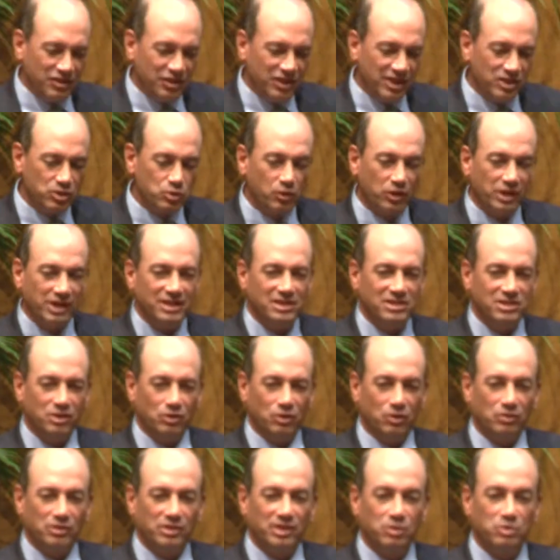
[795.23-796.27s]
things were
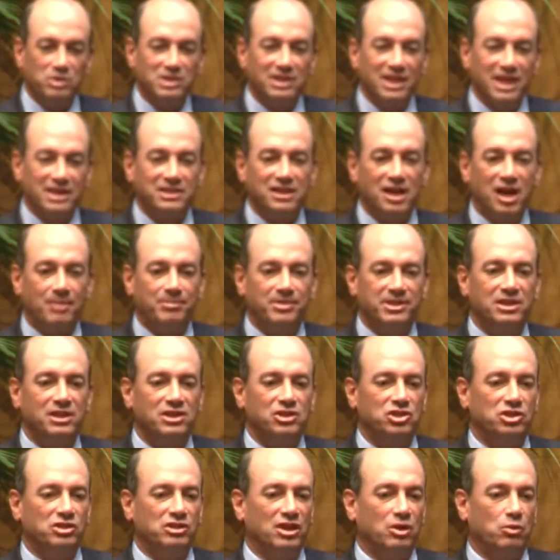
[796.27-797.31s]
easier. There was less
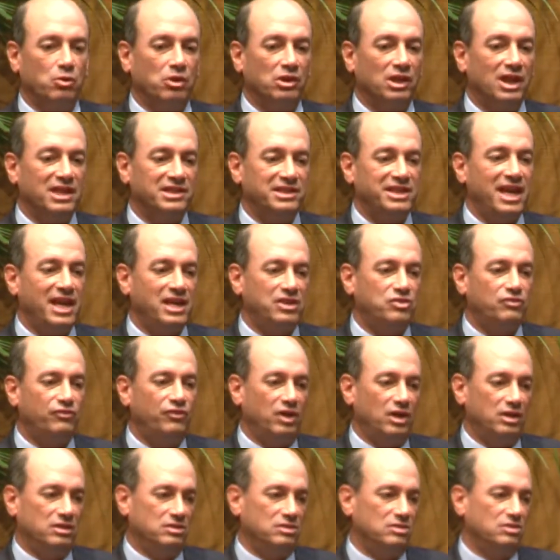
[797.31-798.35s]
competition. There were less hedge
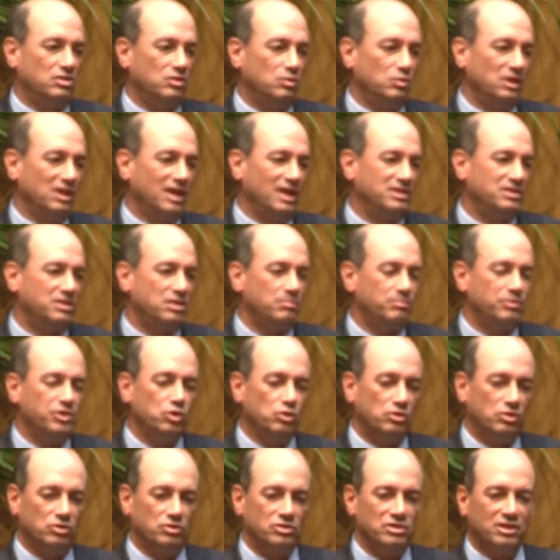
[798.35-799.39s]
funds. There were less
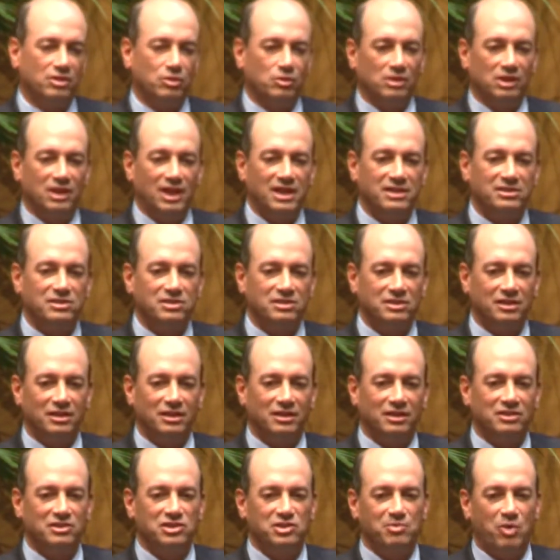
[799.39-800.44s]
computers. There were less
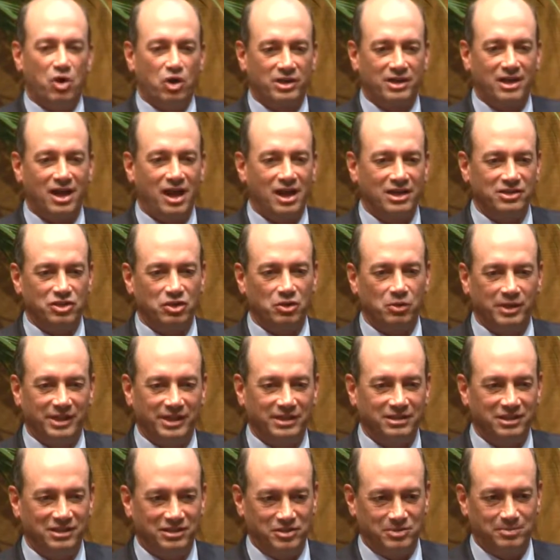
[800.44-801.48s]
smart guys
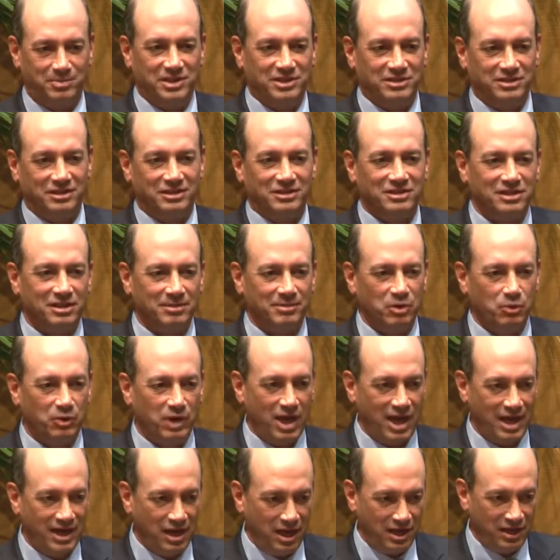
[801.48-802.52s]
going into this business. I mean,
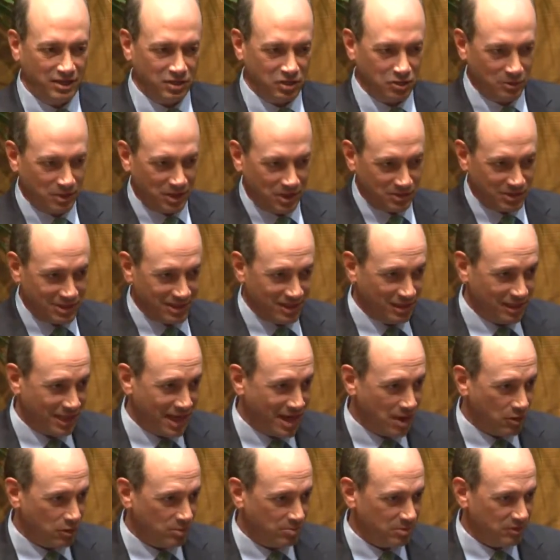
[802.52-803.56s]
when I got into it, I was telling
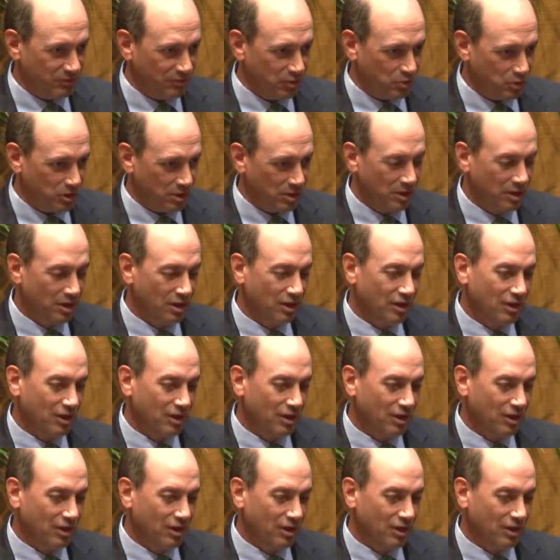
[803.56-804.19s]
Howard before,